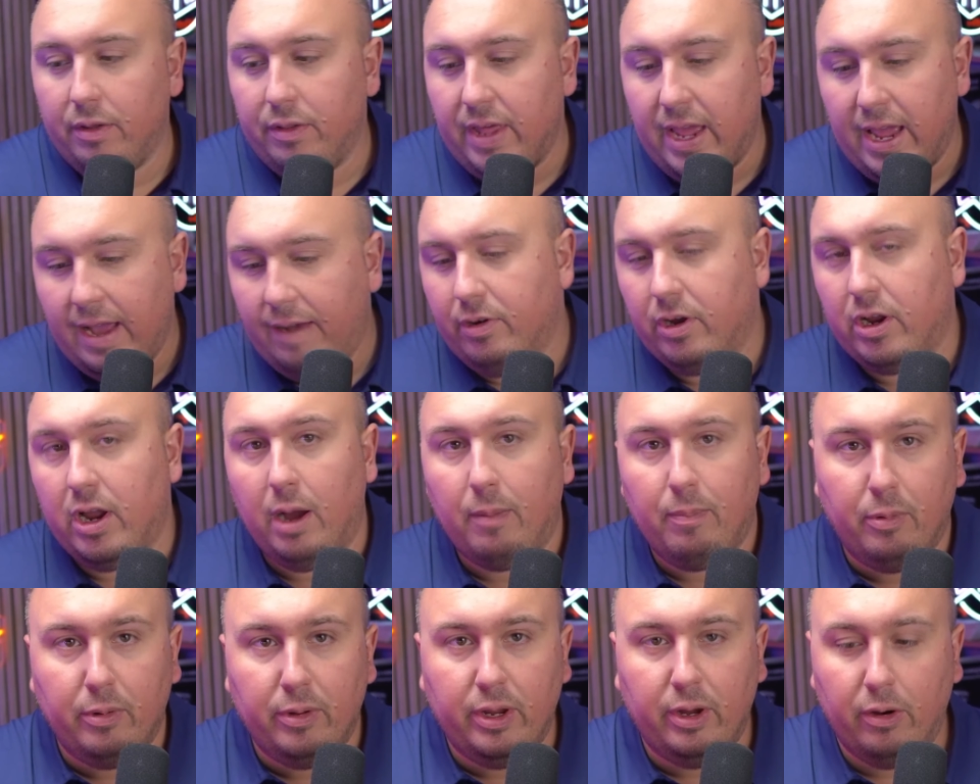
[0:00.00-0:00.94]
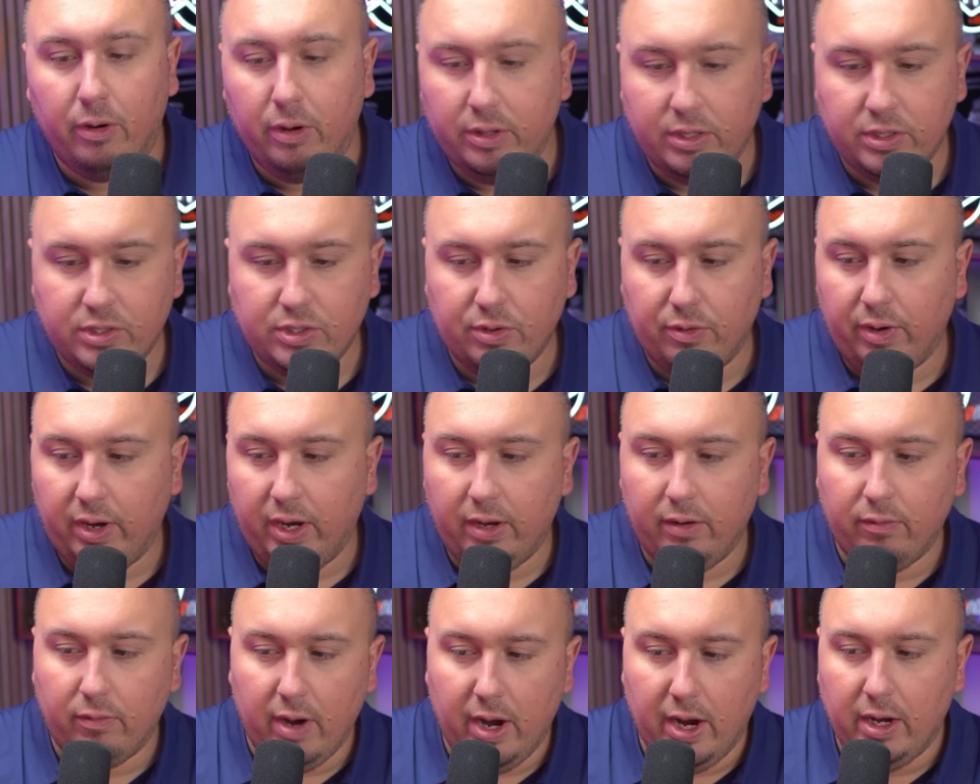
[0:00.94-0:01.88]
have a couple here on the screen,
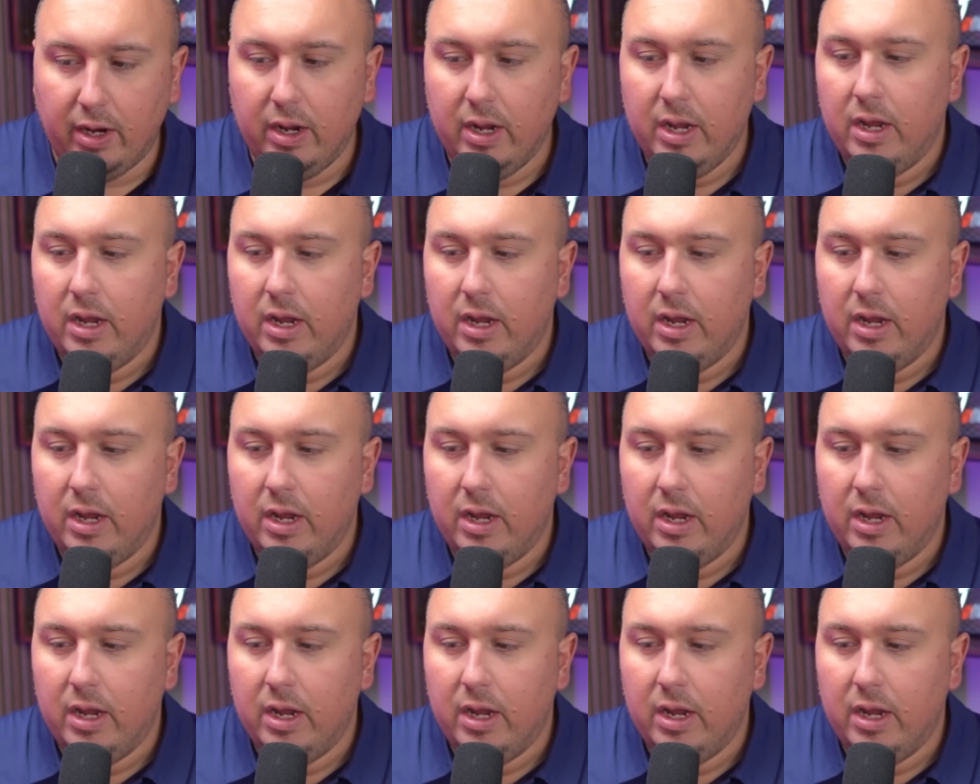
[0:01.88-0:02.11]
right?